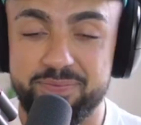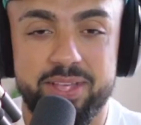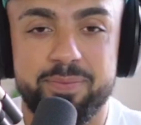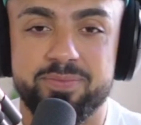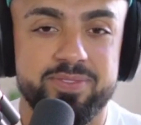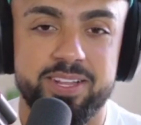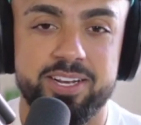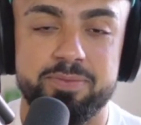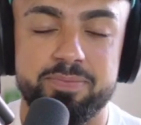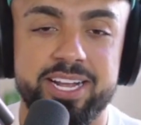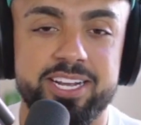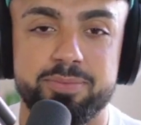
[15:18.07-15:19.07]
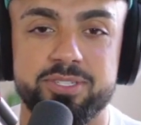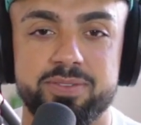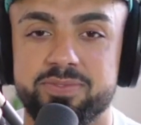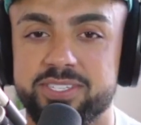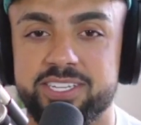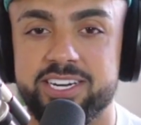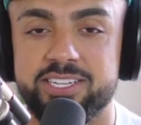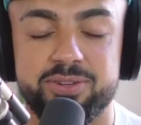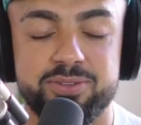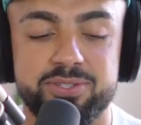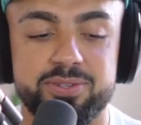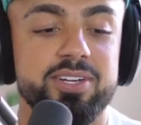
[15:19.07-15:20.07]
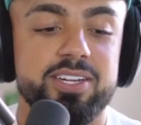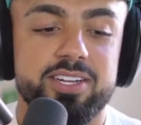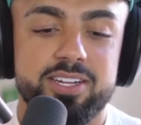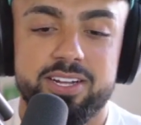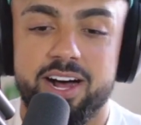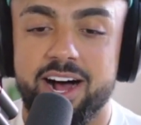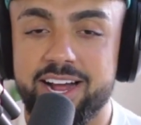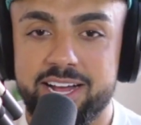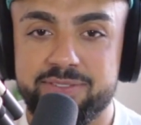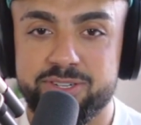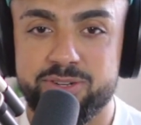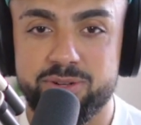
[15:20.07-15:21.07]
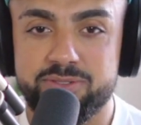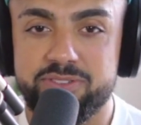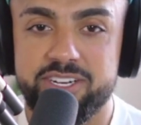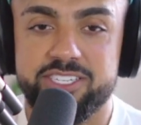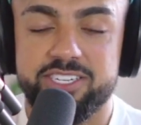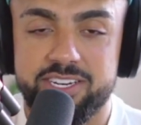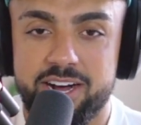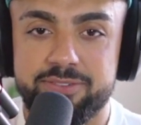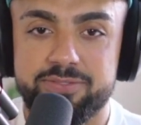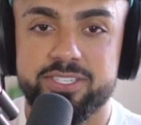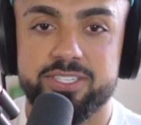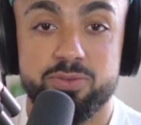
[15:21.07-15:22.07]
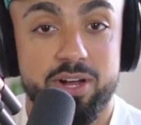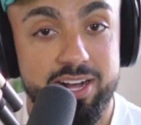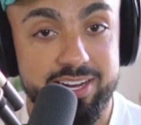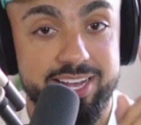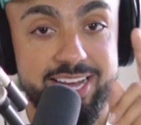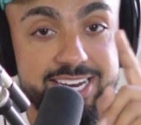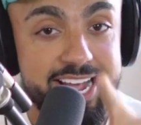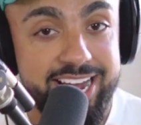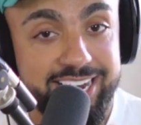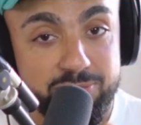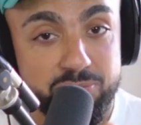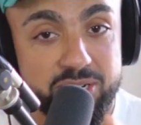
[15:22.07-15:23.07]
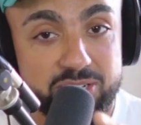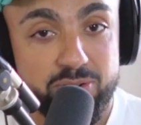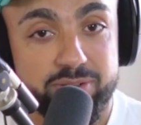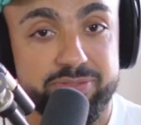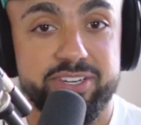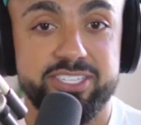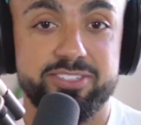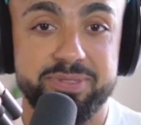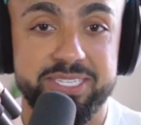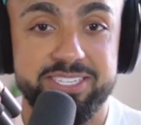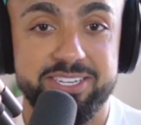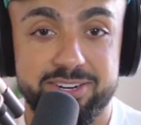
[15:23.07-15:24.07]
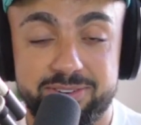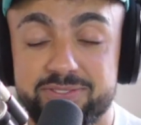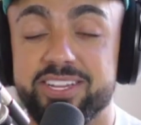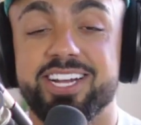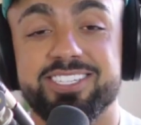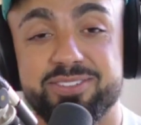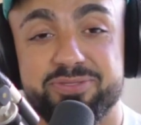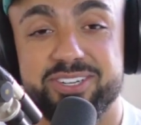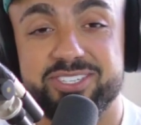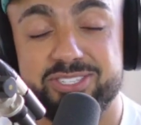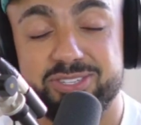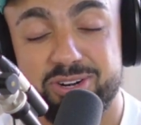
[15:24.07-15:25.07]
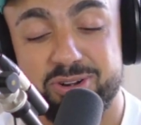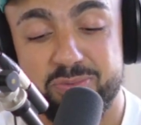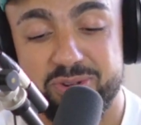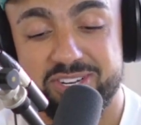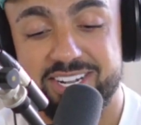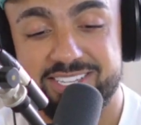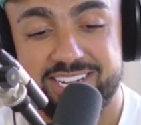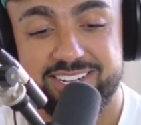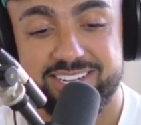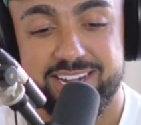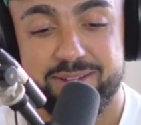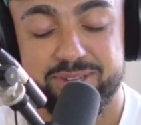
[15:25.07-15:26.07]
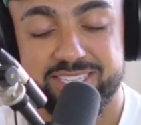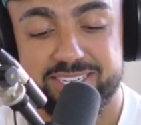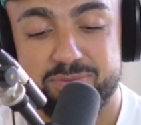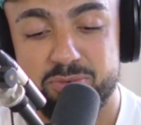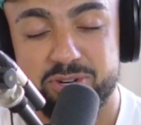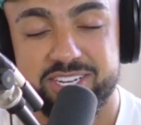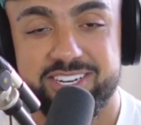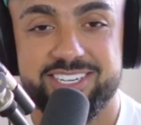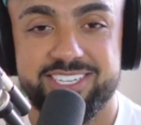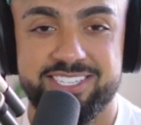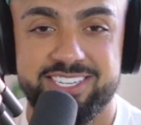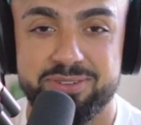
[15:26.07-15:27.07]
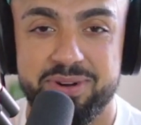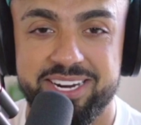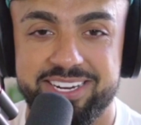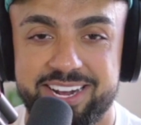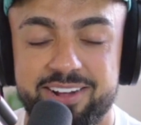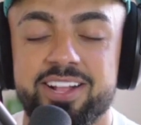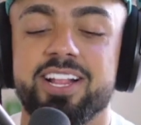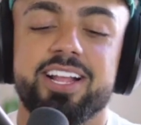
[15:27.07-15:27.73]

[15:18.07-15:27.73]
I'm not going to make up something that I don't do. I have a goldfish in the office. A cat ate one goldfish of me, though. That's a fun story. Will not tell you that because I'm working on the seal right now.